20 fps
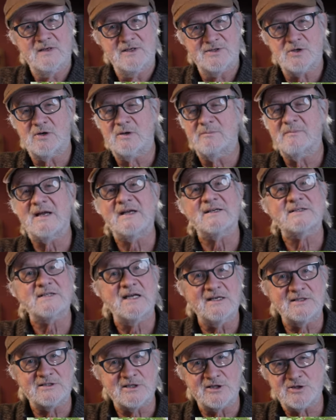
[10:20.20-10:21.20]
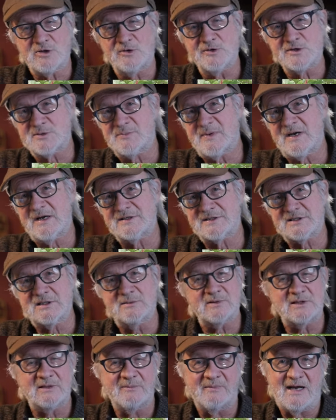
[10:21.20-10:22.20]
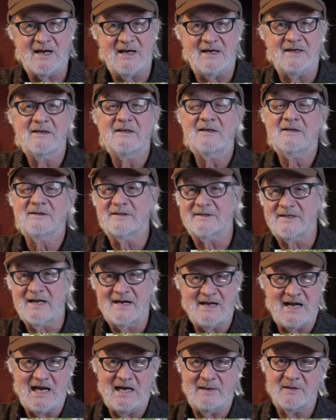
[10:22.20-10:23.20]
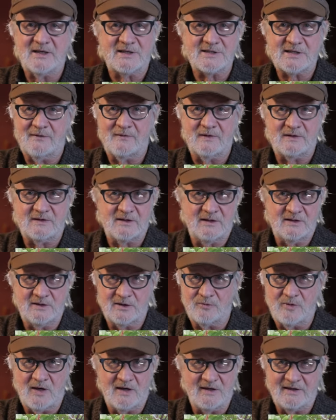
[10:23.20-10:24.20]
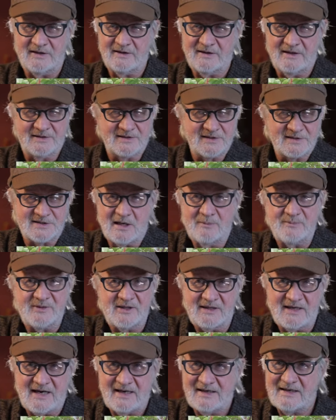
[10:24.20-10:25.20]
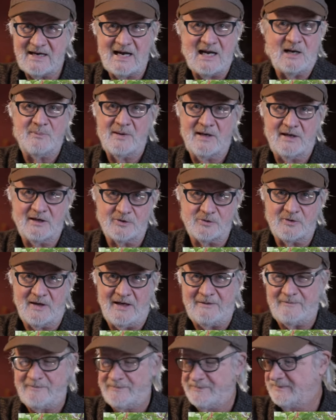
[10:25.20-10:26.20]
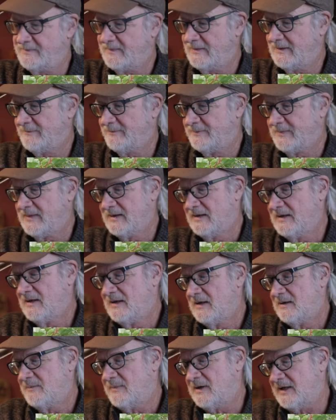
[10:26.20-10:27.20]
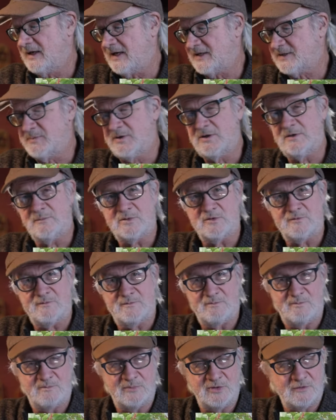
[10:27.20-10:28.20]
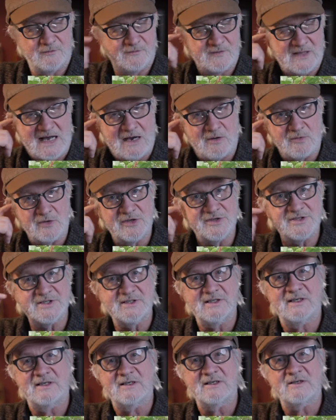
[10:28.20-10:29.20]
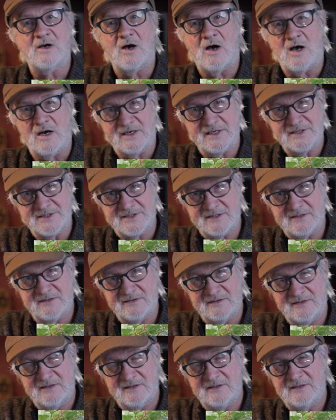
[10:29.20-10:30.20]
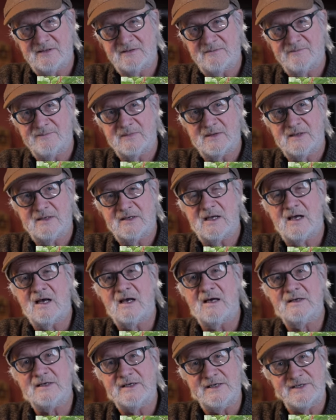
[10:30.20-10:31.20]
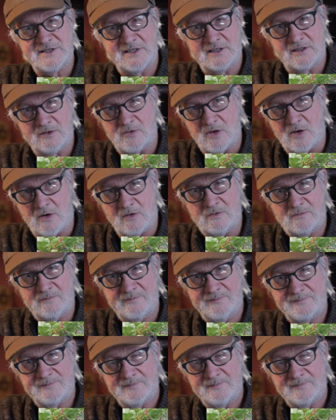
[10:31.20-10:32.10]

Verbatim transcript: So it maintains its own space simply by the dynamics of it into running into something that it can't penetrate. But it has beautiful blue flowers in August, uh, easy to grow.